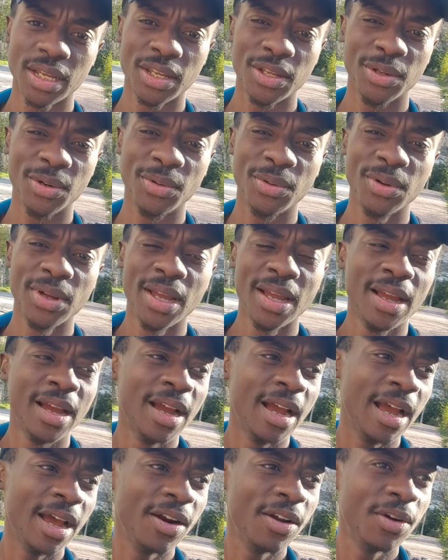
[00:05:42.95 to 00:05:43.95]
You know,
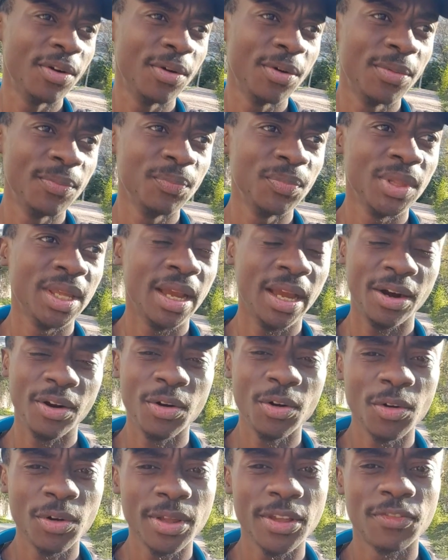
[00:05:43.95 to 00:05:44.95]
I don't know
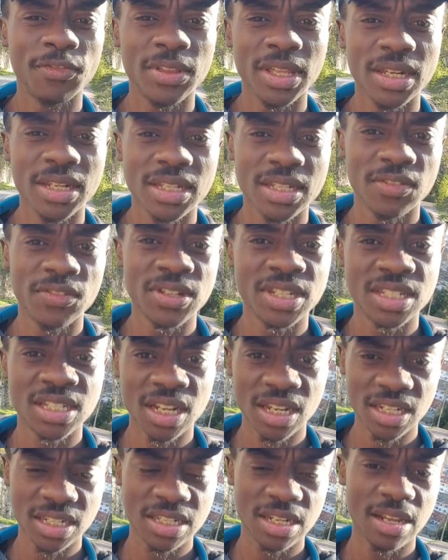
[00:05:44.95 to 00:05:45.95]
if it's
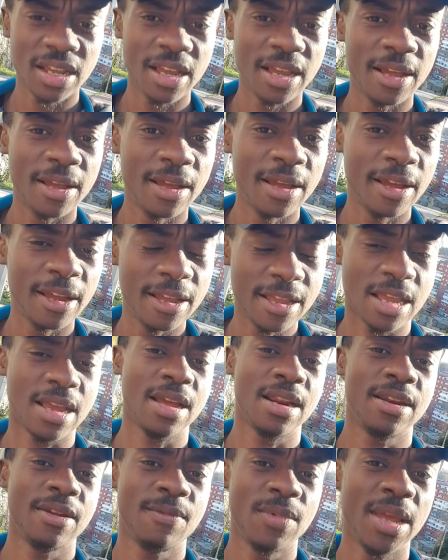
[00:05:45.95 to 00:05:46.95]
just a
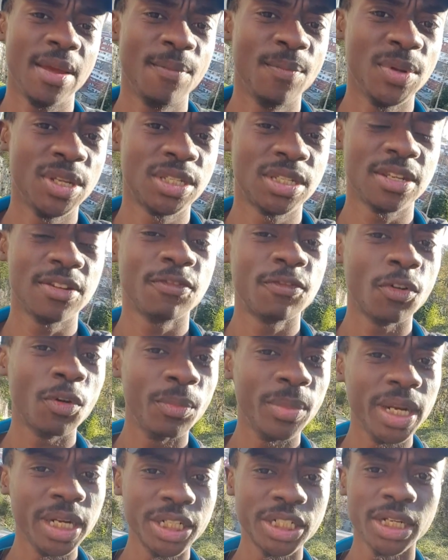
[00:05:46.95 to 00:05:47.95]

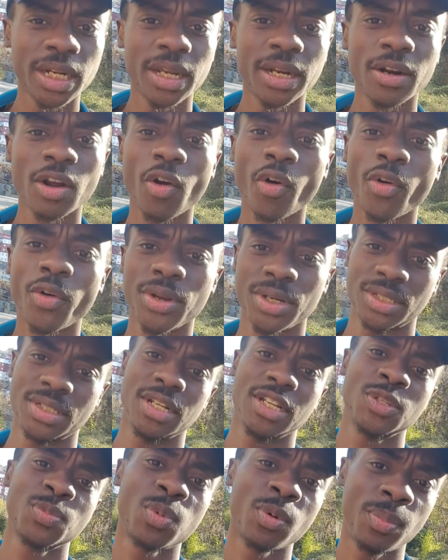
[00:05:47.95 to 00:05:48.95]
misinformation or it's
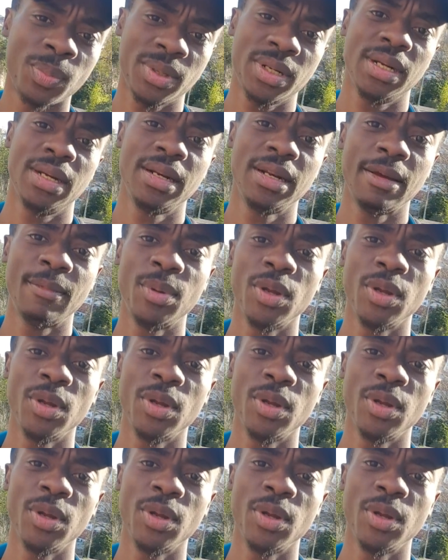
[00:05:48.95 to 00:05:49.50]
just propaganda,